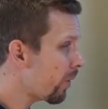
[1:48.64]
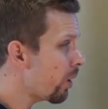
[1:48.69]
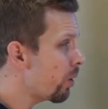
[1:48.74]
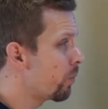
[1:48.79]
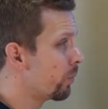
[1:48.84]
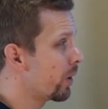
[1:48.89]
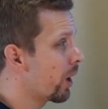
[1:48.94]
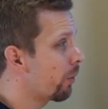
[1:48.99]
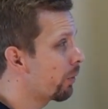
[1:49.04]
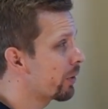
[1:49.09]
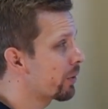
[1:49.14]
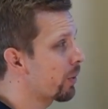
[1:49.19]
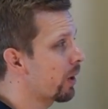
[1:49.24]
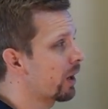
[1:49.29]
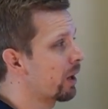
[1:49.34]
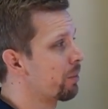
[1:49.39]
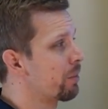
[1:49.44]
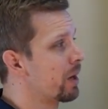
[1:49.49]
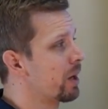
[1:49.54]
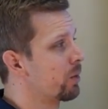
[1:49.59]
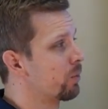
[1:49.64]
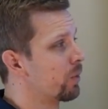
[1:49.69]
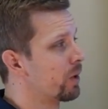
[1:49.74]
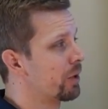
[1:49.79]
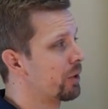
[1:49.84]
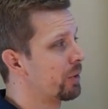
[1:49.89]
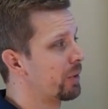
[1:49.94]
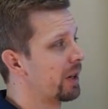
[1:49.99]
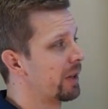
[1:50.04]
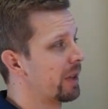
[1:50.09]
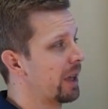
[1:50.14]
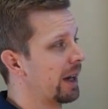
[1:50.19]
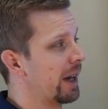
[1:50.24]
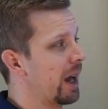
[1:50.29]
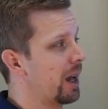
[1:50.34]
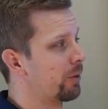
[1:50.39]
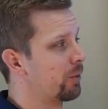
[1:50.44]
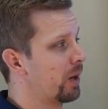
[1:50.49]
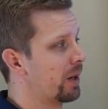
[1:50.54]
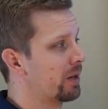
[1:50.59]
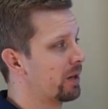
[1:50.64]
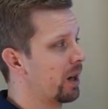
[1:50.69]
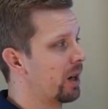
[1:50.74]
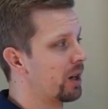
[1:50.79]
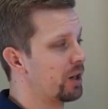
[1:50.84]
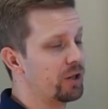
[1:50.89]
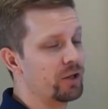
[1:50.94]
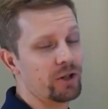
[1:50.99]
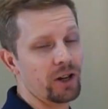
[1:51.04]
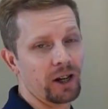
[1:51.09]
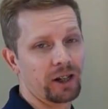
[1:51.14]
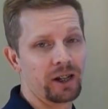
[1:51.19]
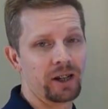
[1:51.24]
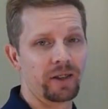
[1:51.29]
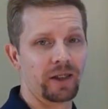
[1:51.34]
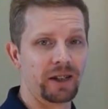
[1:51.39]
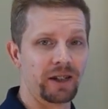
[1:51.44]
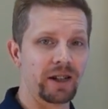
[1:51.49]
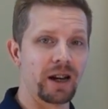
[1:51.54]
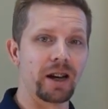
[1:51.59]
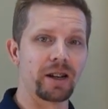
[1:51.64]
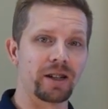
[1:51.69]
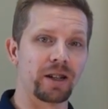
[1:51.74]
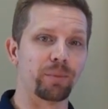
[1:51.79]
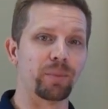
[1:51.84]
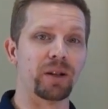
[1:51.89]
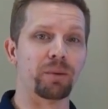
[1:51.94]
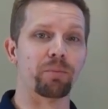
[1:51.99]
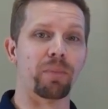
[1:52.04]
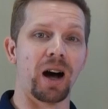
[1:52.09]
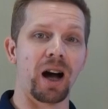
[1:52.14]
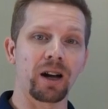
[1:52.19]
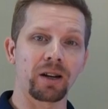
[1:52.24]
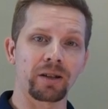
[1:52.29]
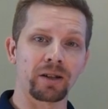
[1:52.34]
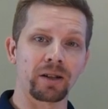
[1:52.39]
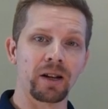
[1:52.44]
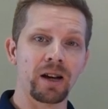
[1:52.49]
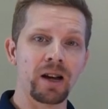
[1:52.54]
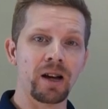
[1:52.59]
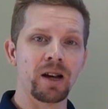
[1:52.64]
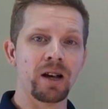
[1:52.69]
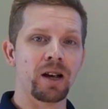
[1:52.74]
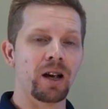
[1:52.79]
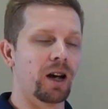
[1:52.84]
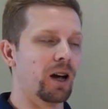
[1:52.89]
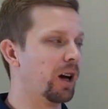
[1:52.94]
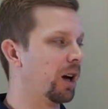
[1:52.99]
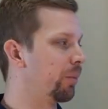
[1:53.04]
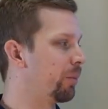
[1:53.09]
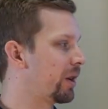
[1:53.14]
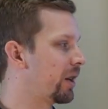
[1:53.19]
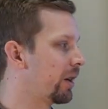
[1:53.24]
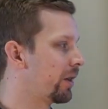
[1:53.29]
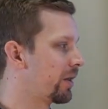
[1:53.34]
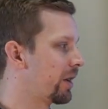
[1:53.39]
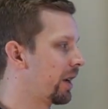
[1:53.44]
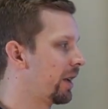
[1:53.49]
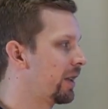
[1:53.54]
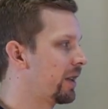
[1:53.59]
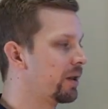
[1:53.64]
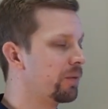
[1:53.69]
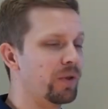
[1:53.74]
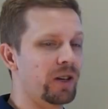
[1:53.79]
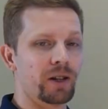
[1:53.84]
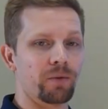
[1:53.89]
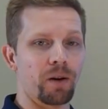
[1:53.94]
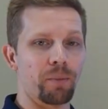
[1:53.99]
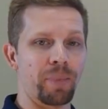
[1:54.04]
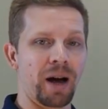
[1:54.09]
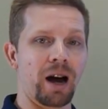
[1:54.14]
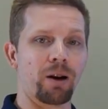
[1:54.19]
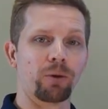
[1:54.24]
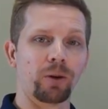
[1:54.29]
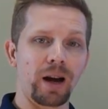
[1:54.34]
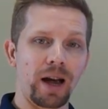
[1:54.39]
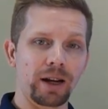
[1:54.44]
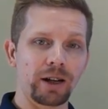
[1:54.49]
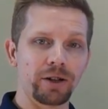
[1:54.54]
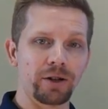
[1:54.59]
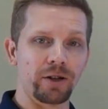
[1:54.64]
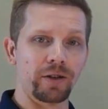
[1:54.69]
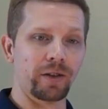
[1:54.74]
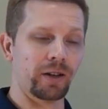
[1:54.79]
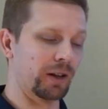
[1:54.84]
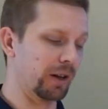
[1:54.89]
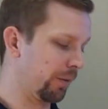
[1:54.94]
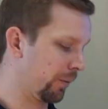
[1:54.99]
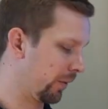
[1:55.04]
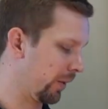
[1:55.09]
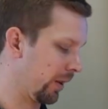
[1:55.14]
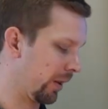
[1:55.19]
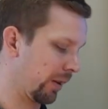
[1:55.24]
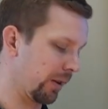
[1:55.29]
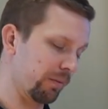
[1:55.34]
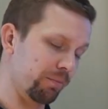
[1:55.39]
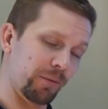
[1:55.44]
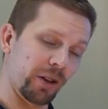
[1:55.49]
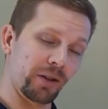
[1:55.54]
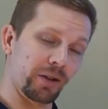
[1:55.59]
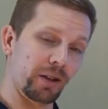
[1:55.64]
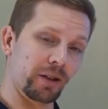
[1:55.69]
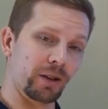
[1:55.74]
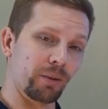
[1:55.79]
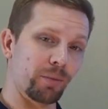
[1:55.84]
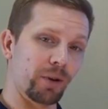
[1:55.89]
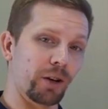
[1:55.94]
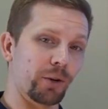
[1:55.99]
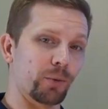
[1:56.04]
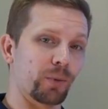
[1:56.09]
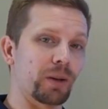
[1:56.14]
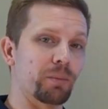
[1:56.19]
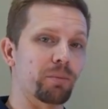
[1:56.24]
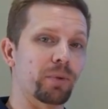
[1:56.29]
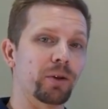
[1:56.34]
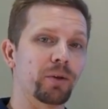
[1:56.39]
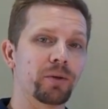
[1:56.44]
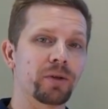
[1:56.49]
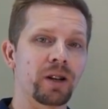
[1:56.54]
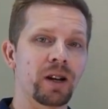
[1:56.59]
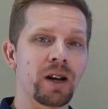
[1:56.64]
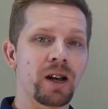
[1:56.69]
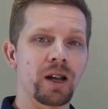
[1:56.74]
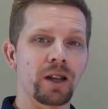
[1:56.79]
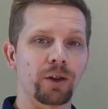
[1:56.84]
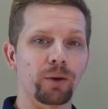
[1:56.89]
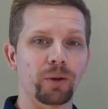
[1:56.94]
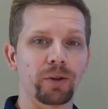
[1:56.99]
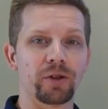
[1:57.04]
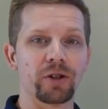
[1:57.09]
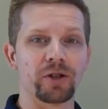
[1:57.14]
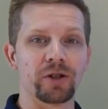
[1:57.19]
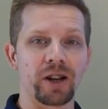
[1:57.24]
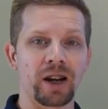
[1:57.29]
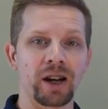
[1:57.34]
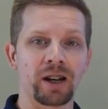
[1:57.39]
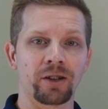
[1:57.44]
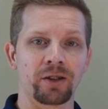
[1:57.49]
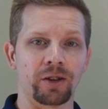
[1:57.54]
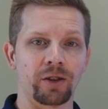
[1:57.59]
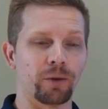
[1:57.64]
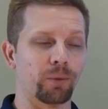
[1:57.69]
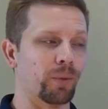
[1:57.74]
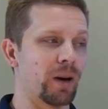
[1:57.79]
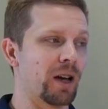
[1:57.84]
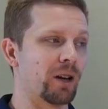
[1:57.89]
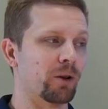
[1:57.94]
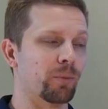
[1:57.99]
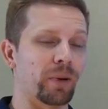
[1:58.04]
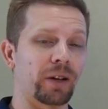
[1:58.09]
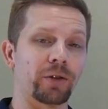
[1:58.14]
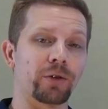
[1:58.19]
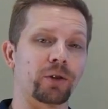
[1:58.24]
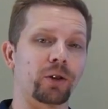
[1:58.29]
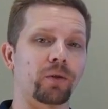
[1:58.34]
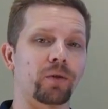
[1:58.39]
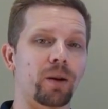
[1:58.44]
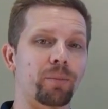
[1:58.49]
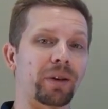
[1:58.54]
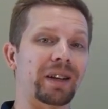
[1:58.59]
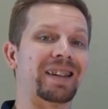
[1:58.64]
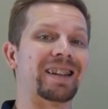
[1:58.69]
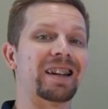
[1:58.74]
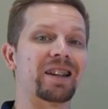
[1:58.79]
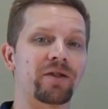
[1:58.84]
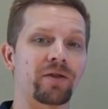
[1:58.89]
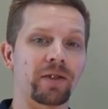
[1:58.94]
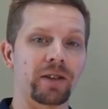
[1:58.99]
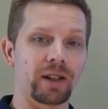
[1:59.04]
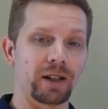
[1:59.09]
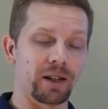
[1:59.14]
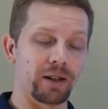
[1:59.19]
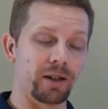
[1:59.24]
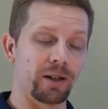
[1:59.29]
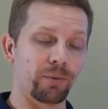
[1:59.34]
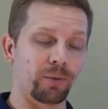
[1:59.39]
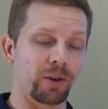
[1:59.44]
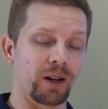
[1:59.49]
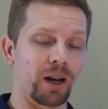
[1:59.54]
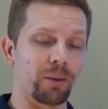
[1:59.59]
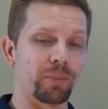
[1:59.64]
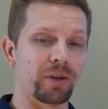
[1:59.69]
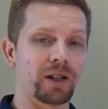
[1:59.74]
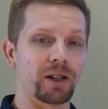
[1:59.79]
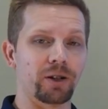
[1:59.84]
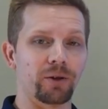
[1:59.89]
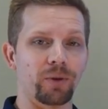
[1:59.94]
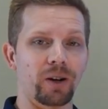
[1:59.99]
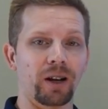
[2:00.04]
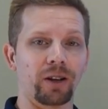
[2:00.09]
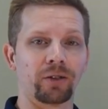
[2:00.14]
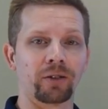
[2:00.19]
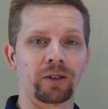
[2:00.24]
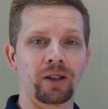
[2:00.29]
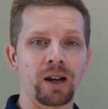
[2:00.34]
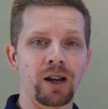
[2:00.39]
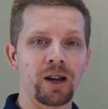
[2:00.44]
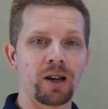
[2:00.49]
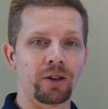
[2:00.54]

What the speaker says: We always recommend, once you get that address, unchecking the DHCP box. Because in the event of a power outage and if the system does reboot, there is a chance that the router may serve up a different IP address.